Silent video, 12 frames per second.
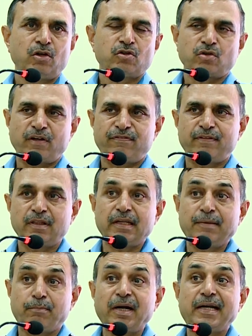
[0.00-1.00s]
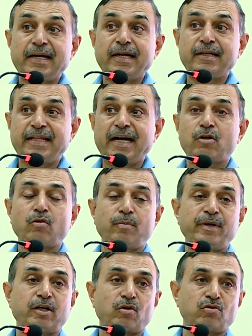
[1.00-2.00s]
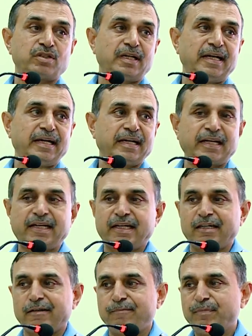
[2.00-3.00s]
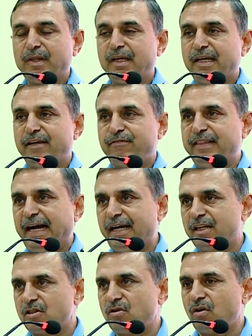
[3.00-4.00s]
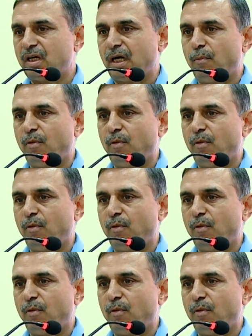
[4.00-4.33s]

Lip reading: So that could be crucial and critical. If that does not come